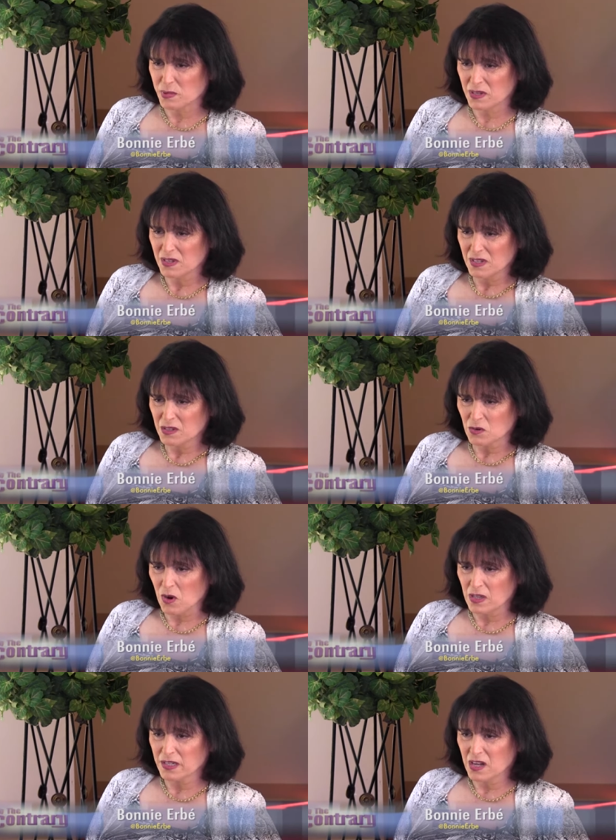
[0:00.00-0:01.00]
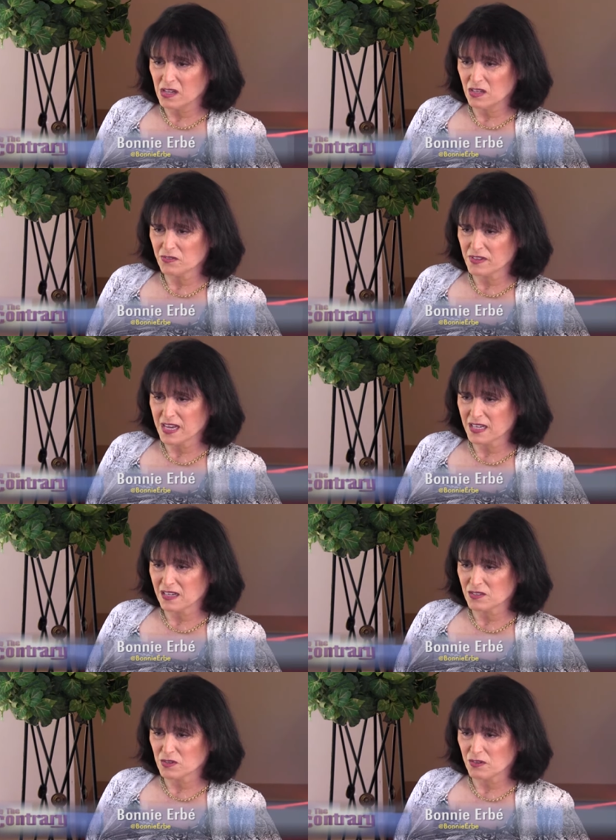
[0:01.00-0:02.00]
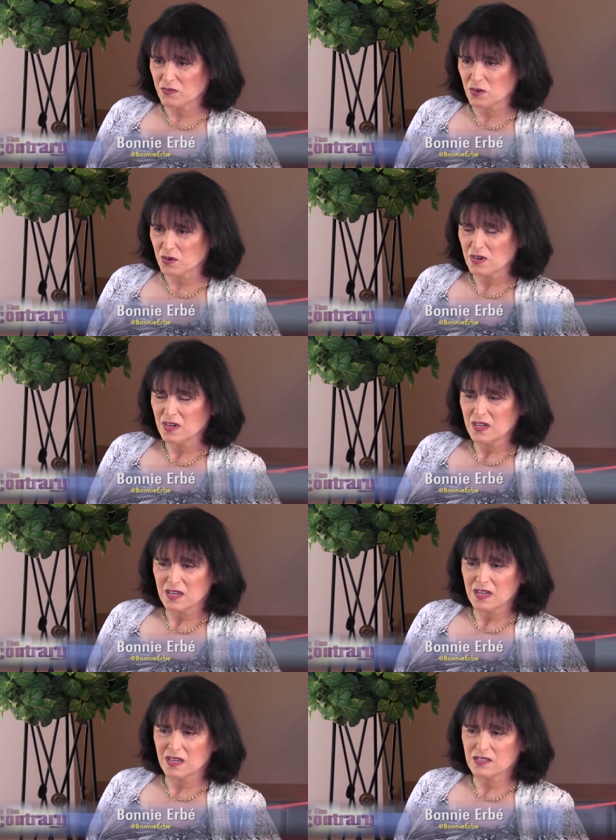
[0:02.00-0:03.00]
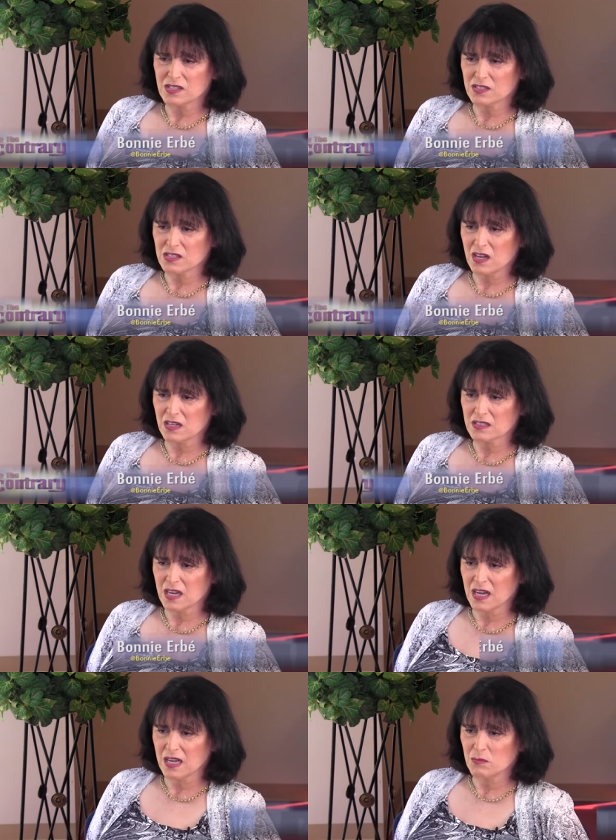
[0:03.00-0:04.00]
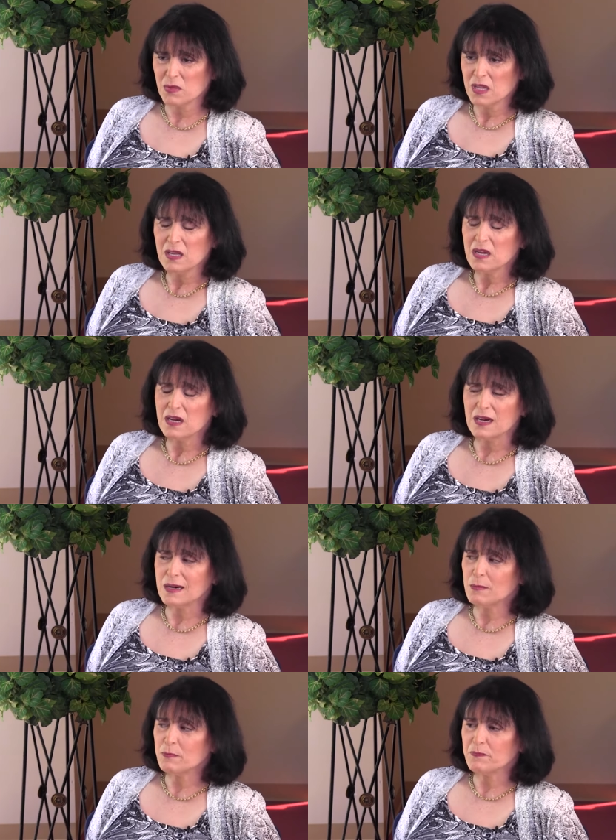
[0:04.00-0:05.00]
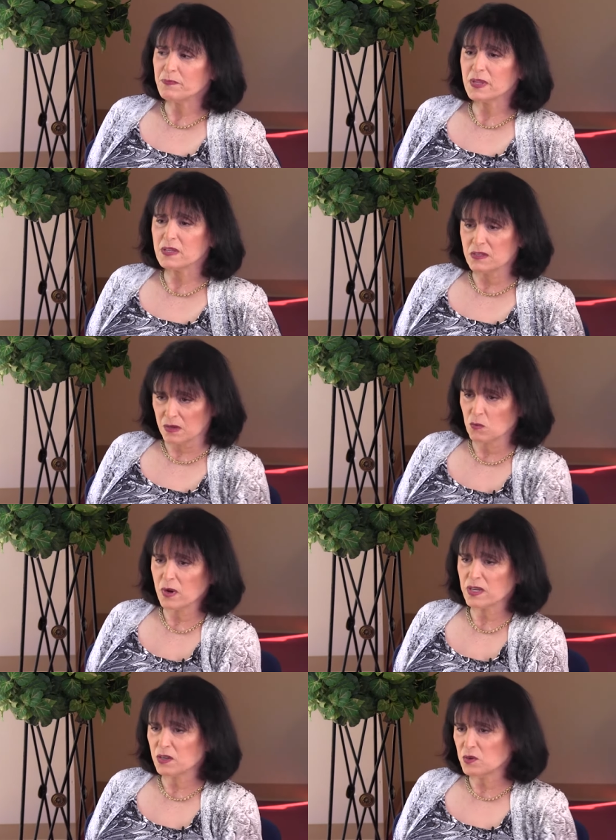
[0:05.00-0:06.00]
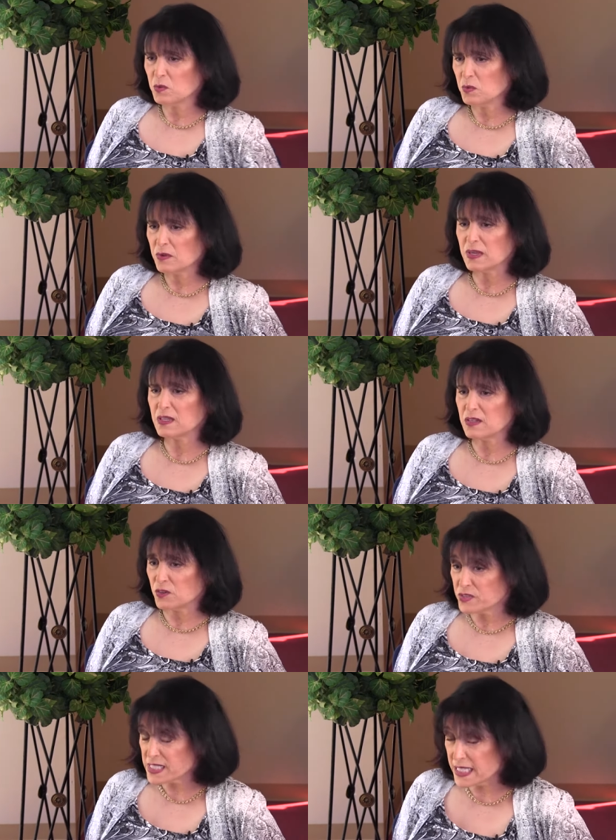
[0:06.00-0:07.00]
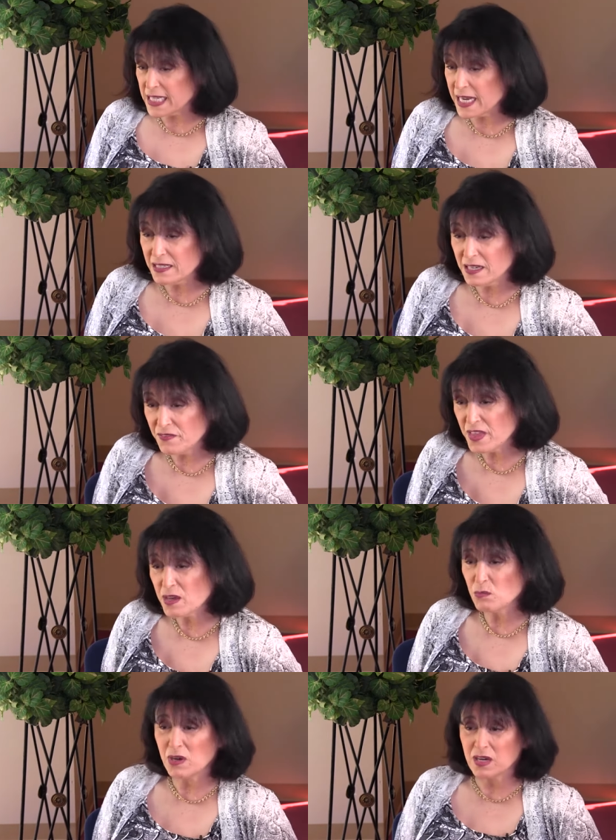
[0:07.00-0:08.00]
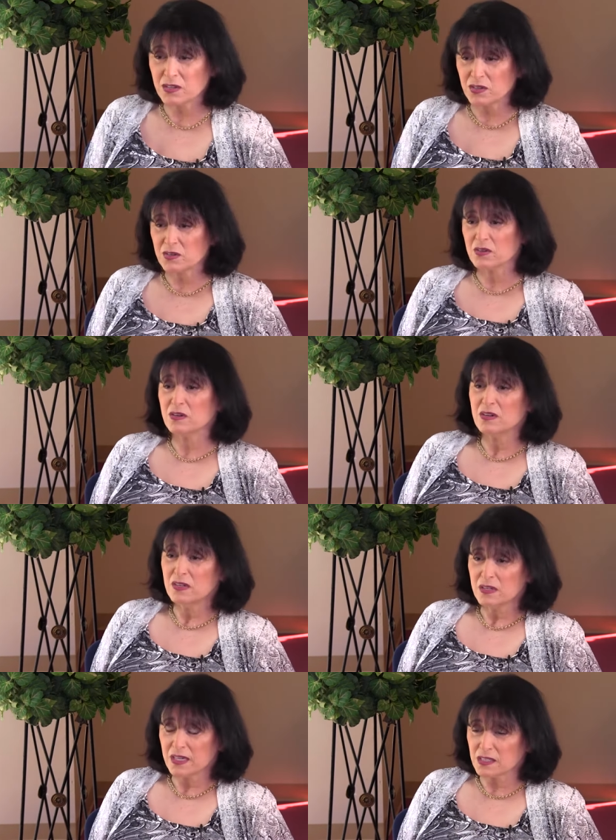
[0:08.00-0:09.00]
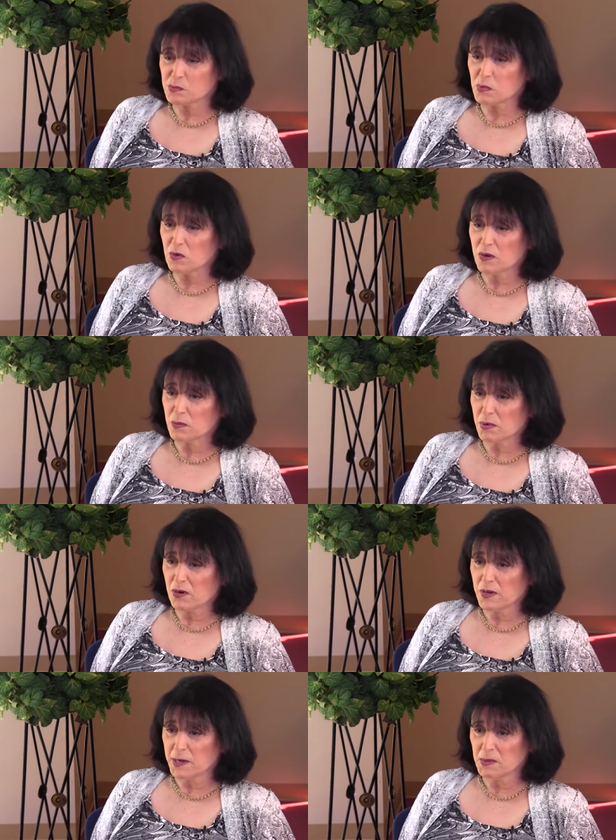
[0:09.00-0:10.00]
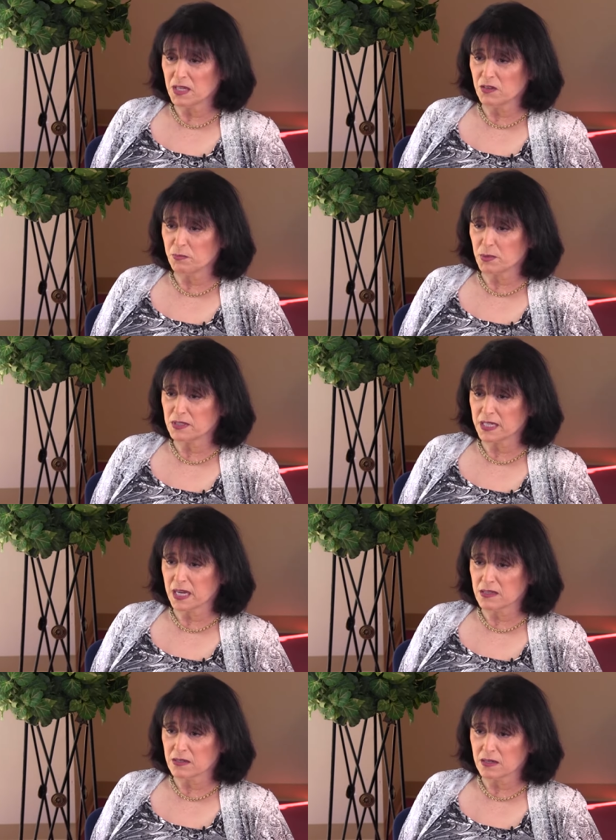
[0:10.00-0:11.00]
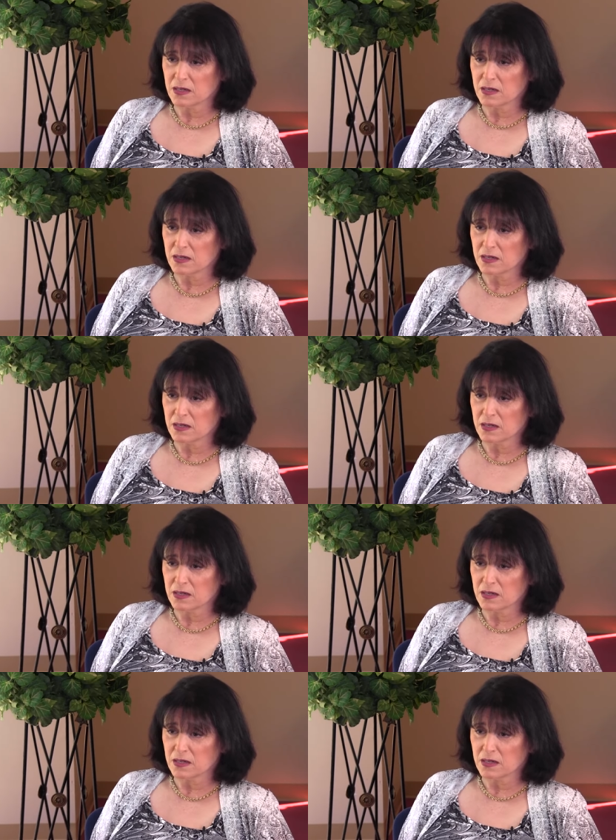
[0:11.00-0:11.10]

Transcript: been crawling all over that country for uh, such a long time. Um, you, do you see any of them on your Explorer program that you've put together?